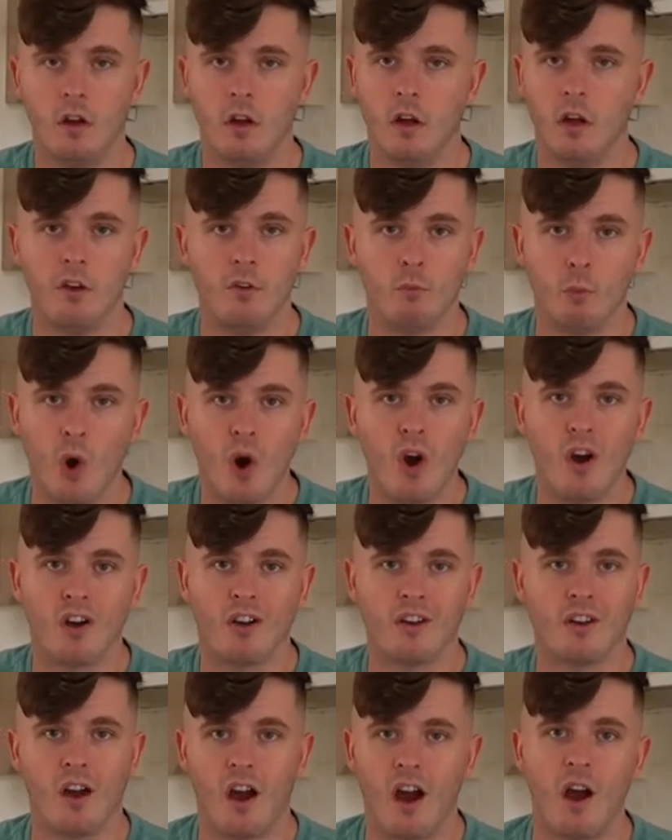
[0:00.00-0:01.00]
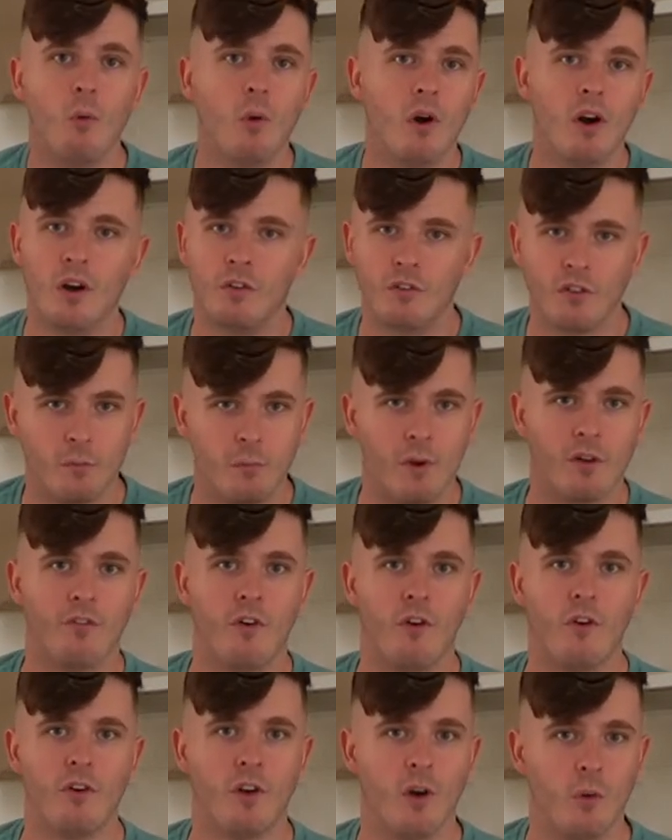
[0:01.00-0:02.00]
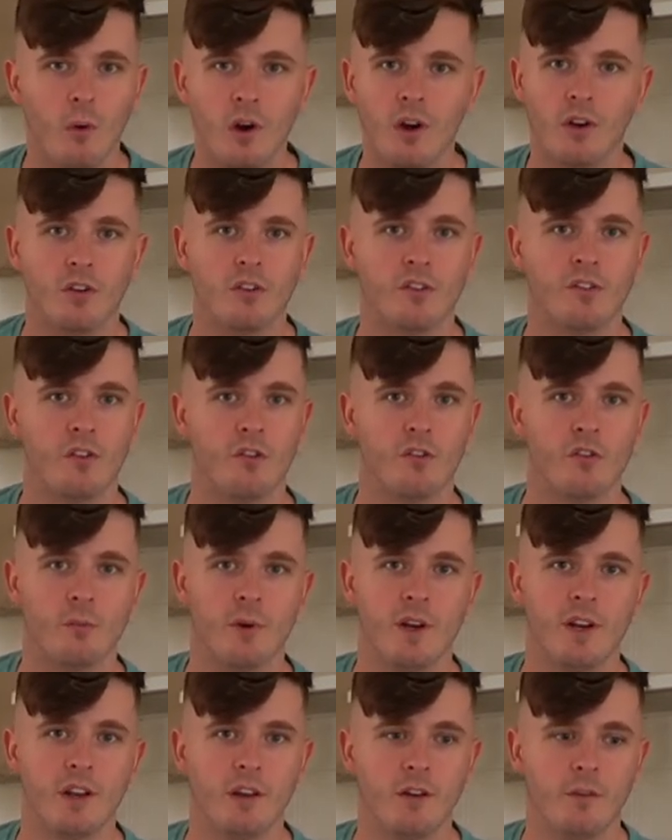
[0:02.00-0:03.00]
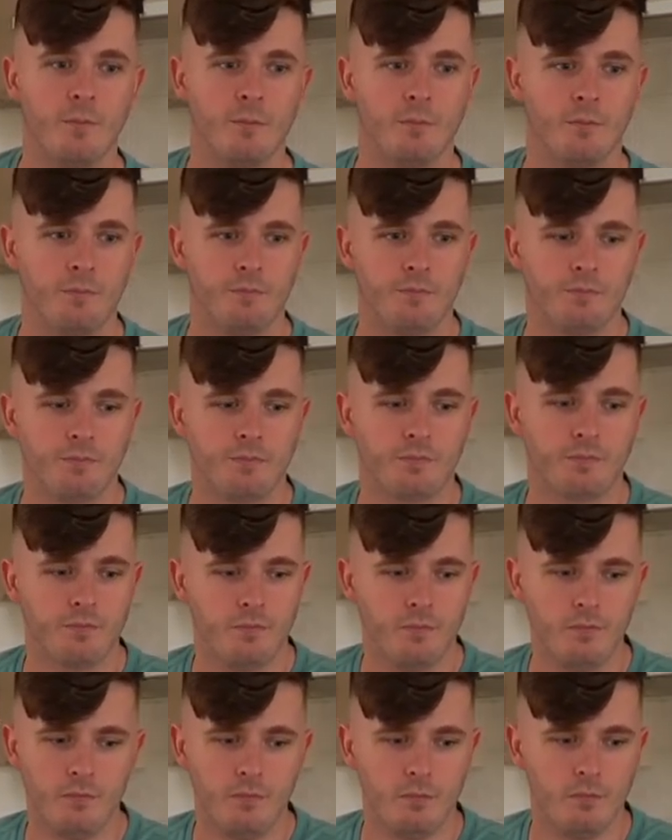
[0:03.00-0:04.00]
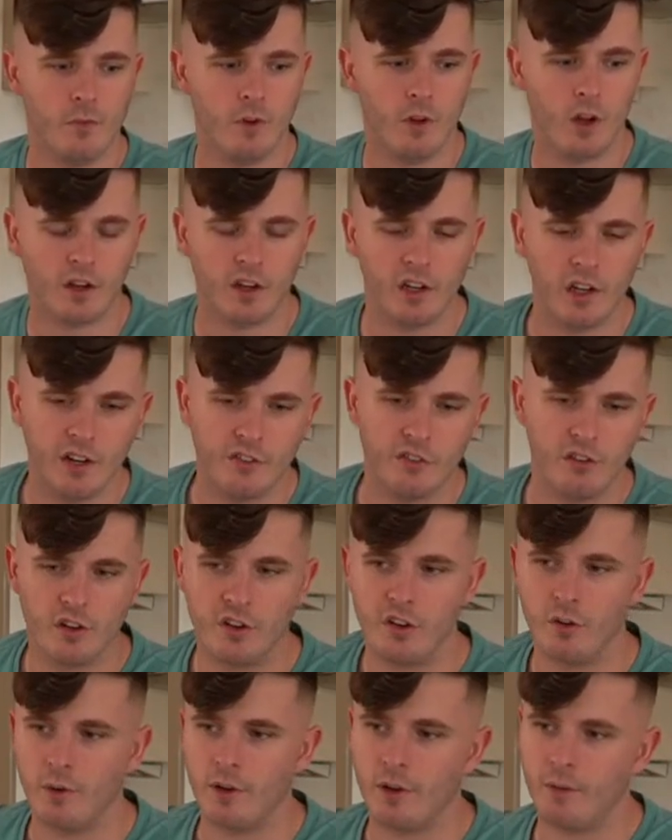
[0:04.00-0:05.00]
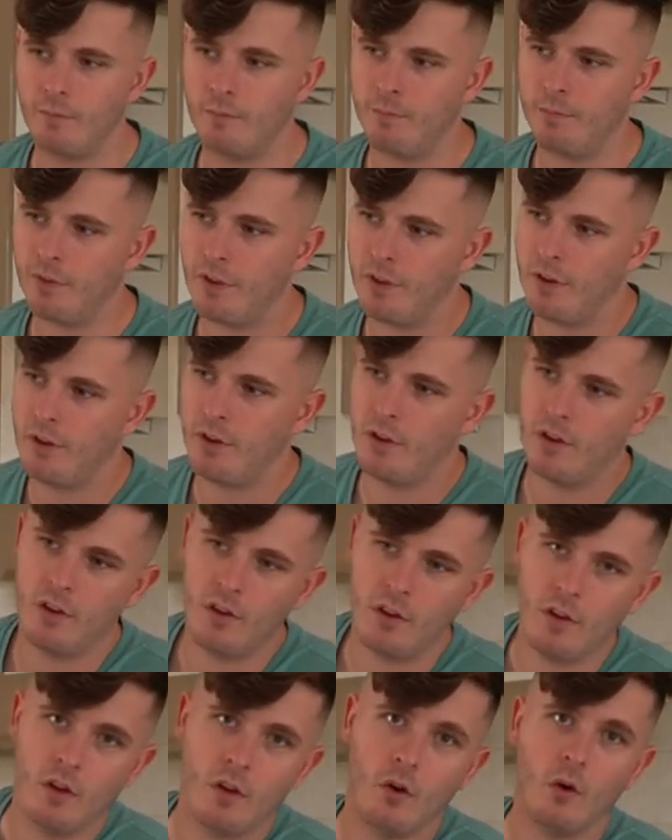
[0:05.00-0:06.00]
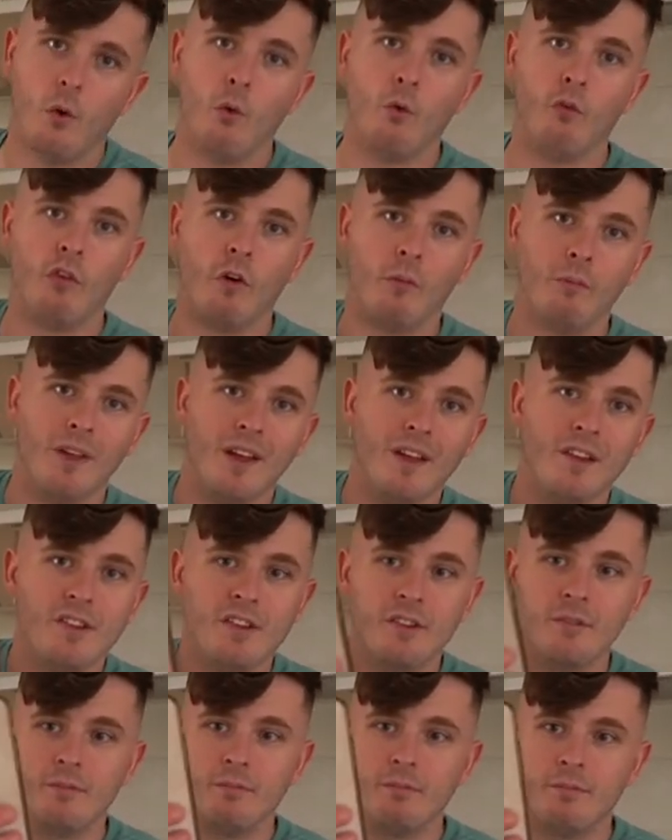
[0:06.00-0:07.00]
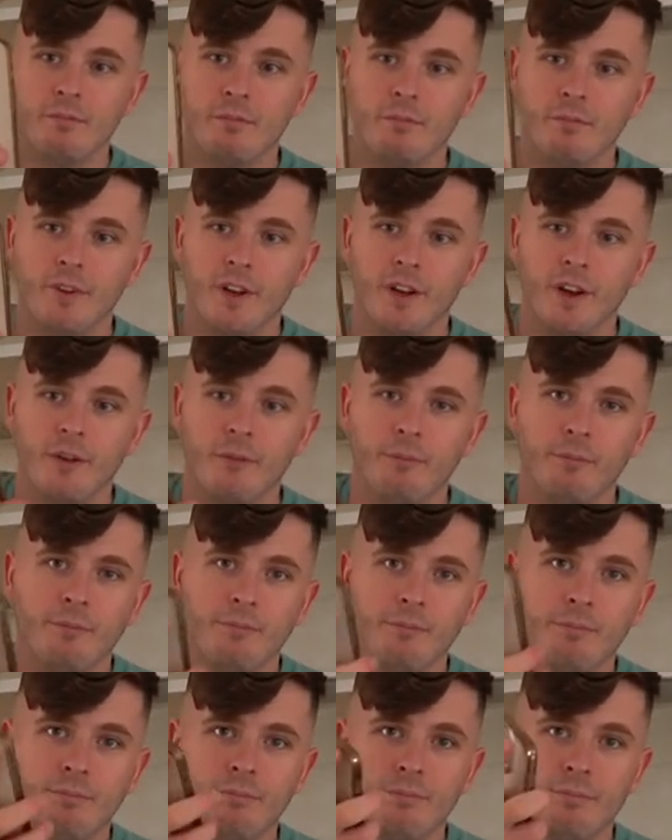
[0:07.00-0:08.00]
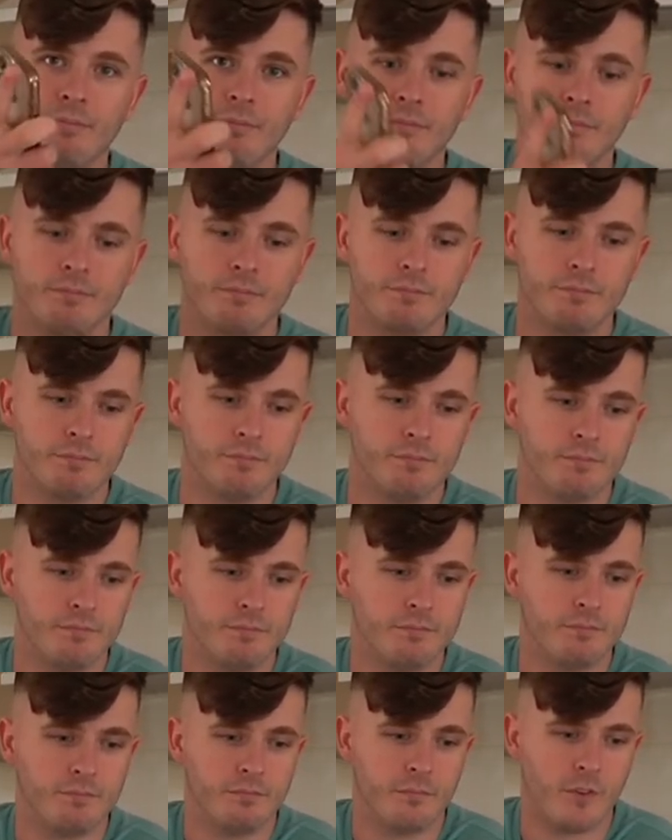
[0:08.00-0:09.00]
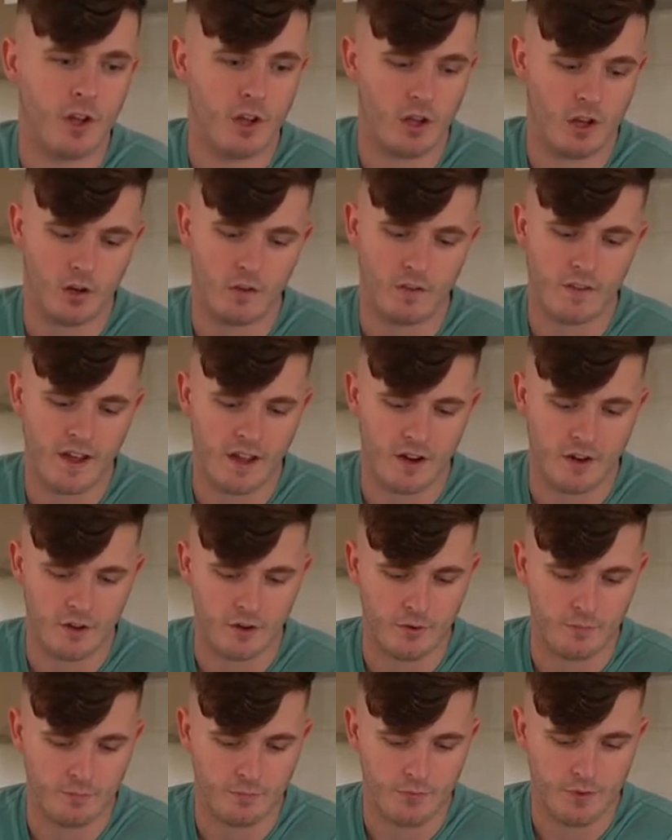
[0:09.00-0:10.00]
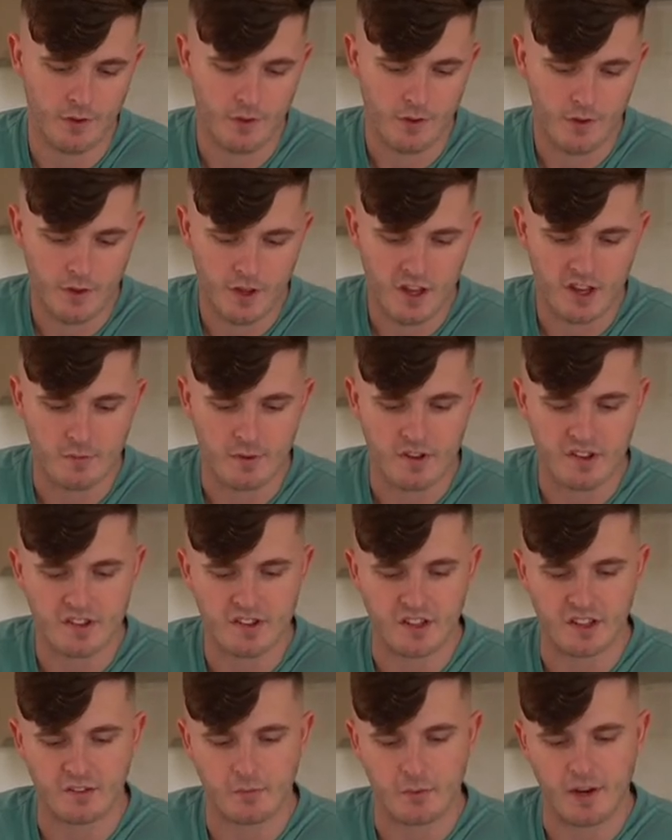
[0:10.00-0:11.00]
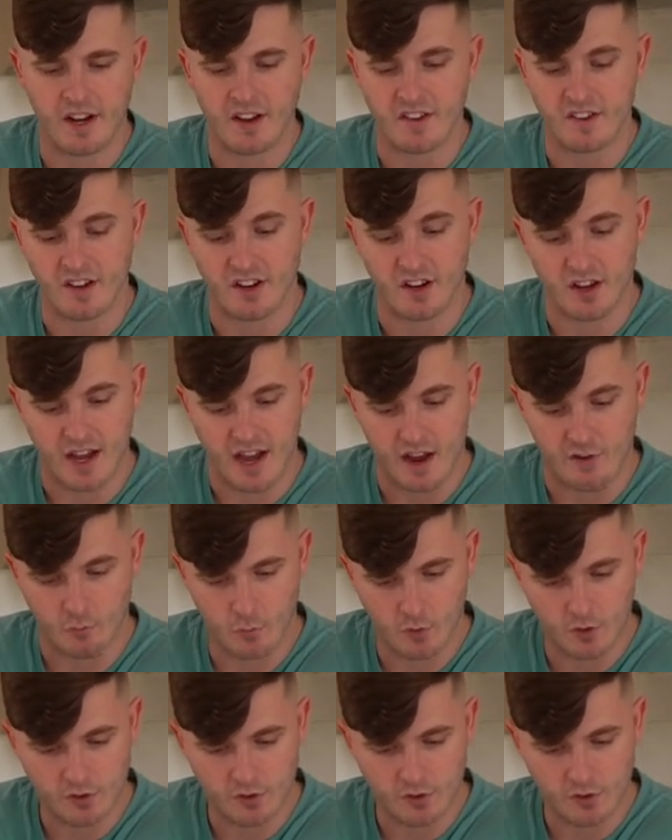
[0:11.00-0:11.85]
and work. I work from my phone, I work on social media, I can literally do it all from this, you know. And on that note, it's been 6 minutes and I have